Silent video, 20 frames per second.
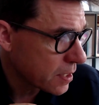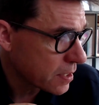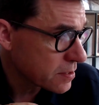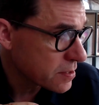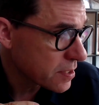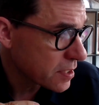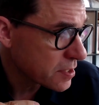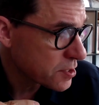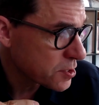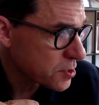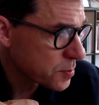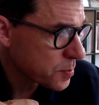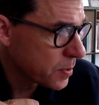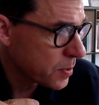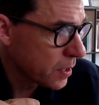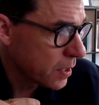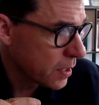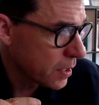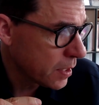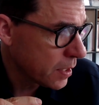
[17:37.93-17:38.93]
such
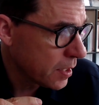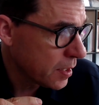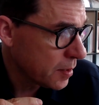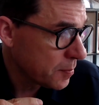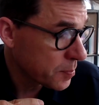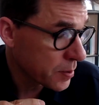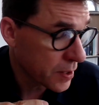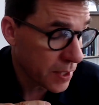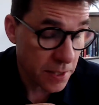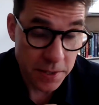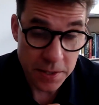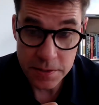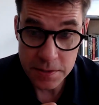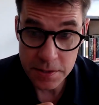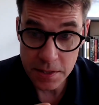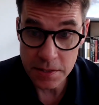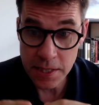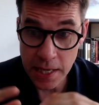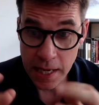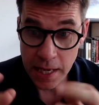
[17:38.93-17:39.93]
plantings
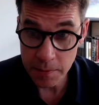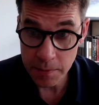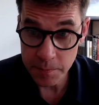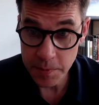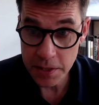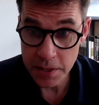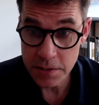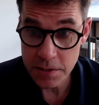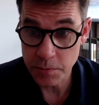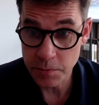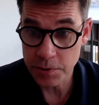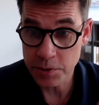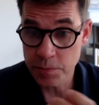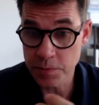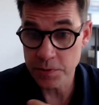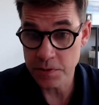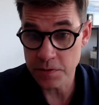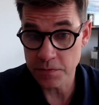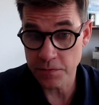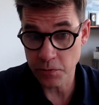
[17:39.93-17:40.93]
as camas, which
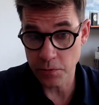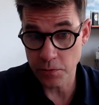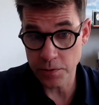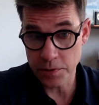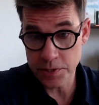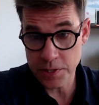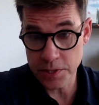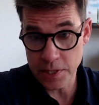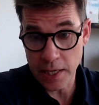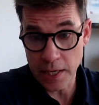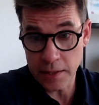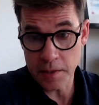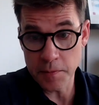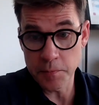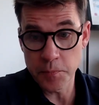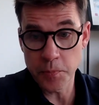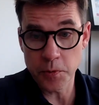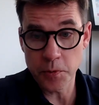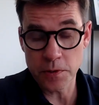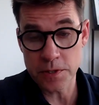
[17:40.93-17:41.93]
was, of course, highly
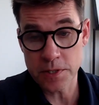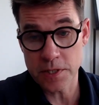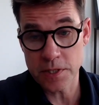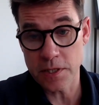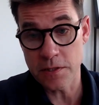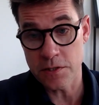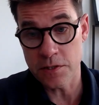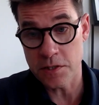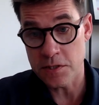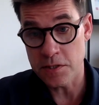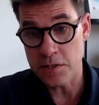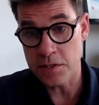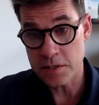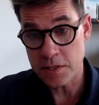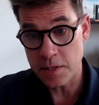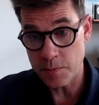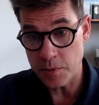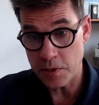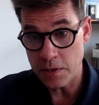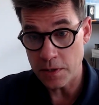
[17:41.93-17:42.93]
important to indigenous
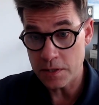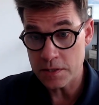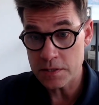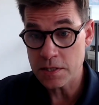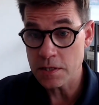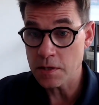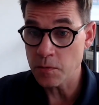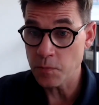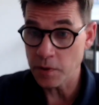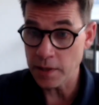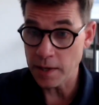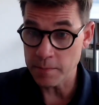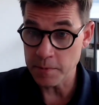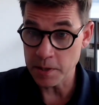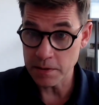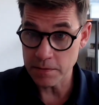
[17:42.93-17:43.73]
communities in the Willamette